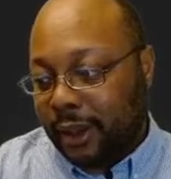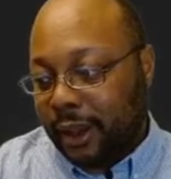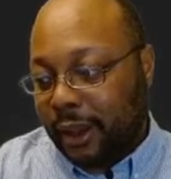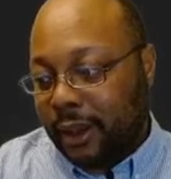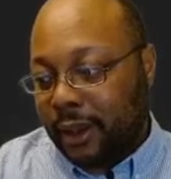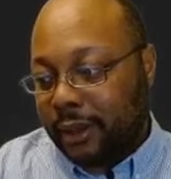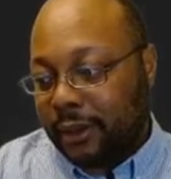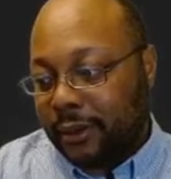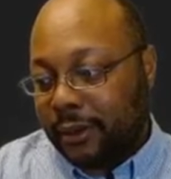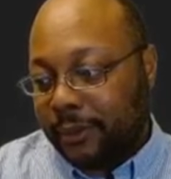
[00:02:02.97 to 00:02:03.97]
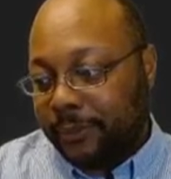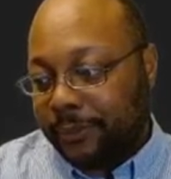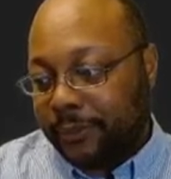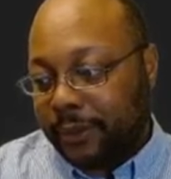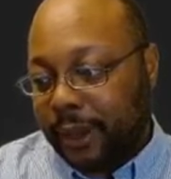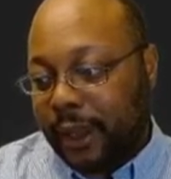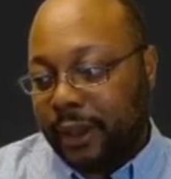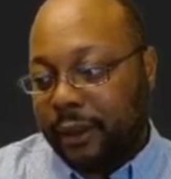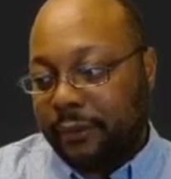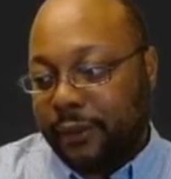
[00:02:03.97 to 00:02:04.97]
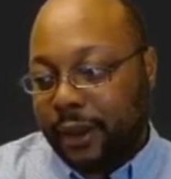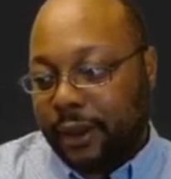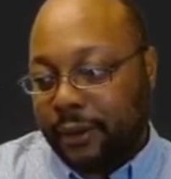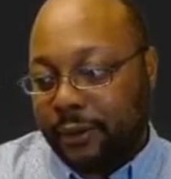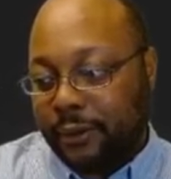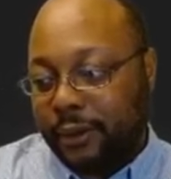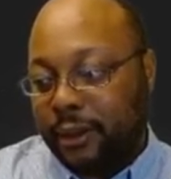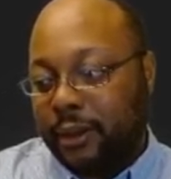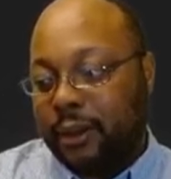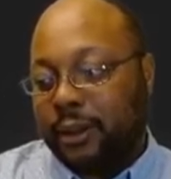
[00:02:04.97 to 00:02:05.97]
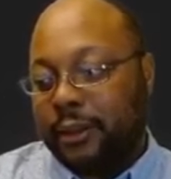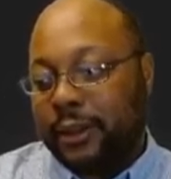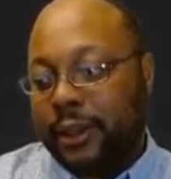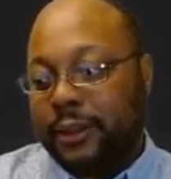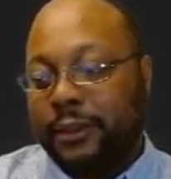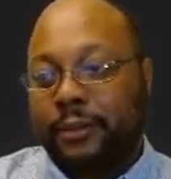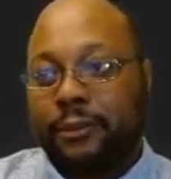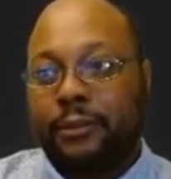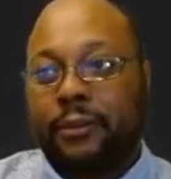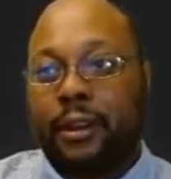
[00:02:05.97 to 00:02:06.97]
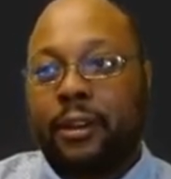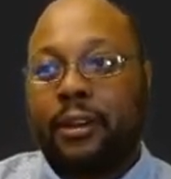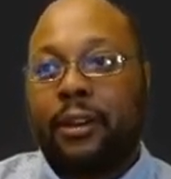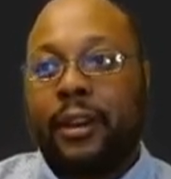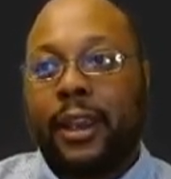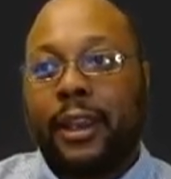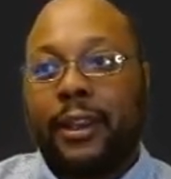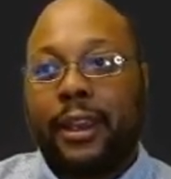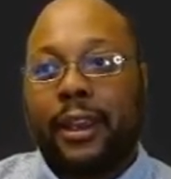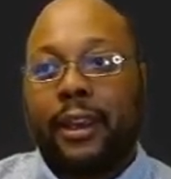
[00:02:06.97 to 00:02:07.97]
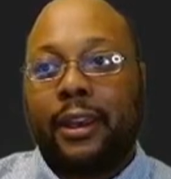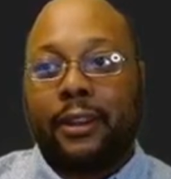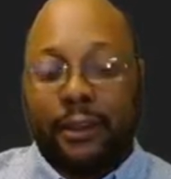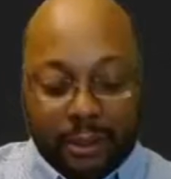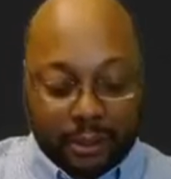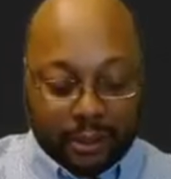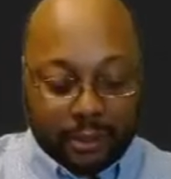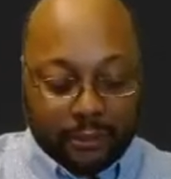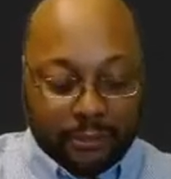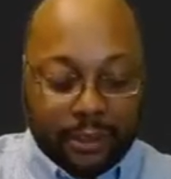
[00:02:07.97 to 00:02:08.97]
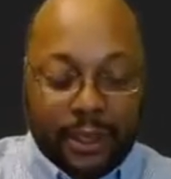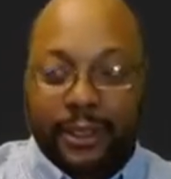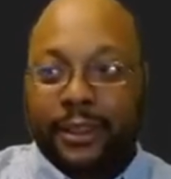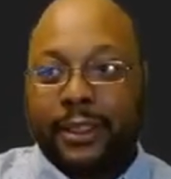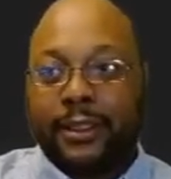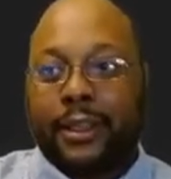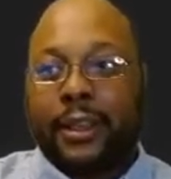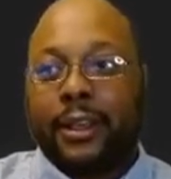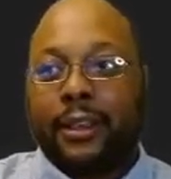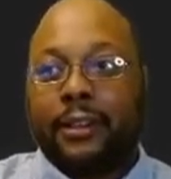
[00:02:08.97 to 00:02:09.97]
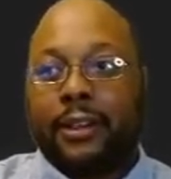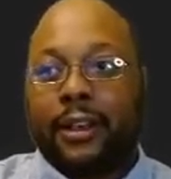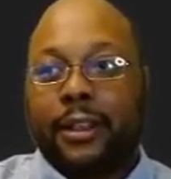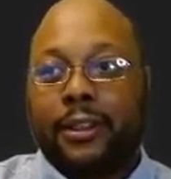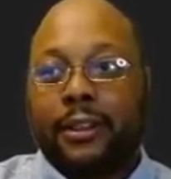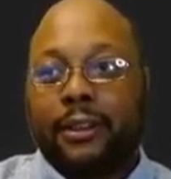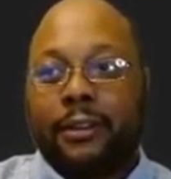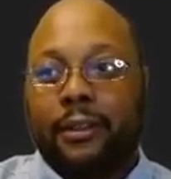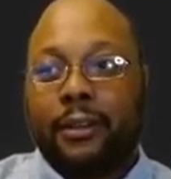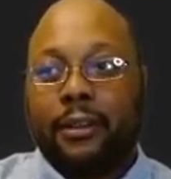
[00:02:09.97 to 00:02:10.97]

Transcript: and in our file, let's go ahead and write this line, console.log,